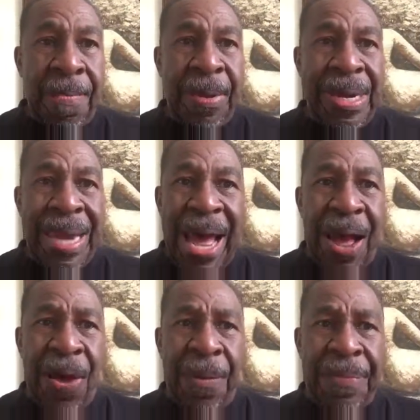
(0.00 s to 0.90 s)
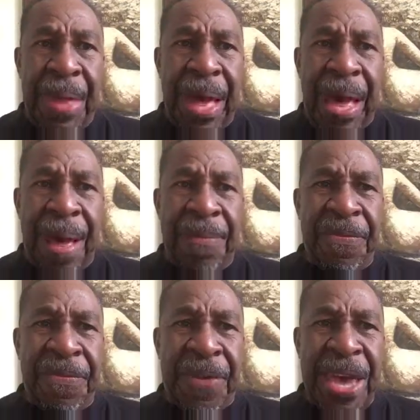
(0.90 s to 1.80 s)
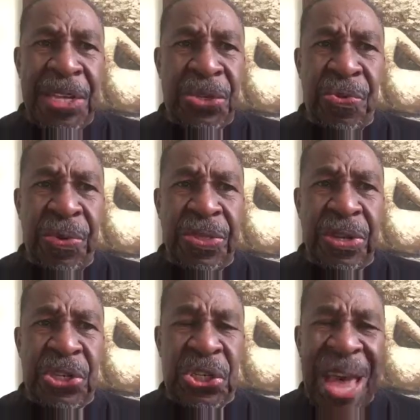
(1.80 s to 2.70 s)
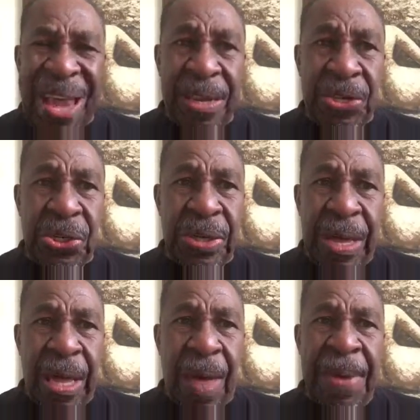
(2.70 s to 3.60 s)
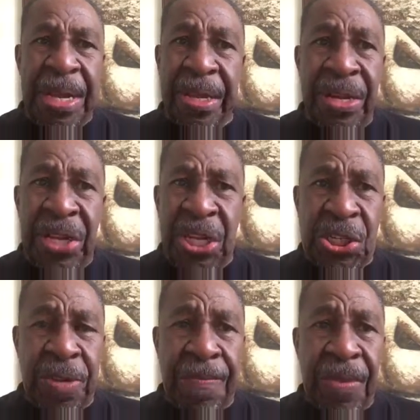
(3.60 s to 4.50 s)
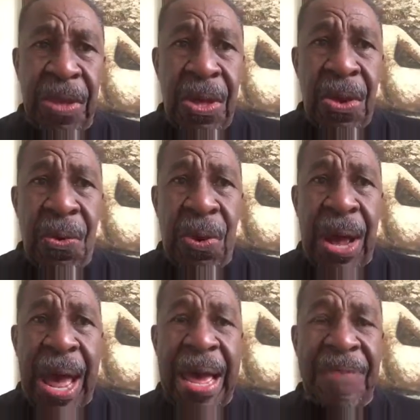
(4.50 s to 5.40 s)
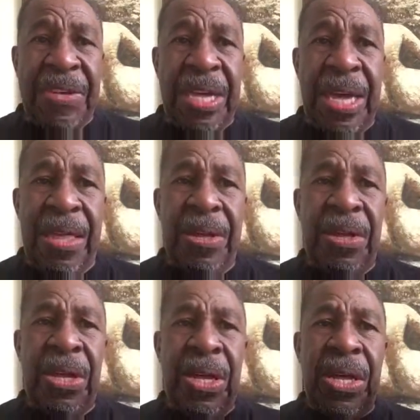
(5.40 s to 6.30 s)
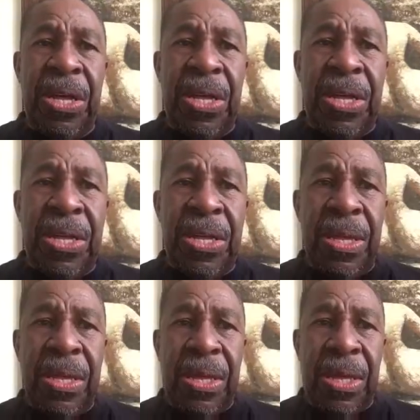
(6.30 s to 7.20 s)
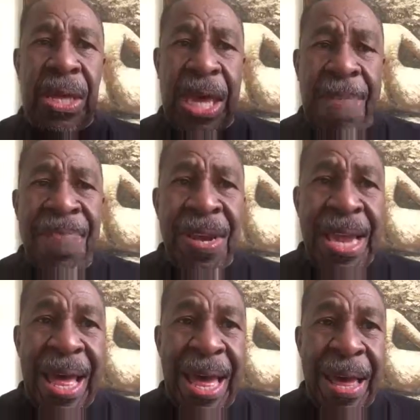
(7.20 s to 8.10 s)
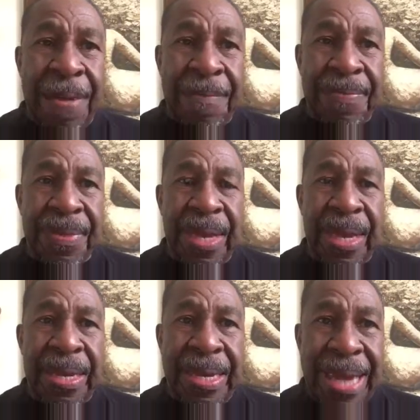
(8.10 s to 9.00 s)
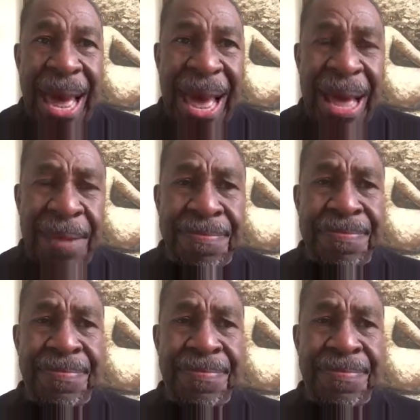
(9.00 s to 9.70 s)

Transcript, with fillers: But now I'm faced with a challenge. I'm in a condition where I have to either keep the leg and die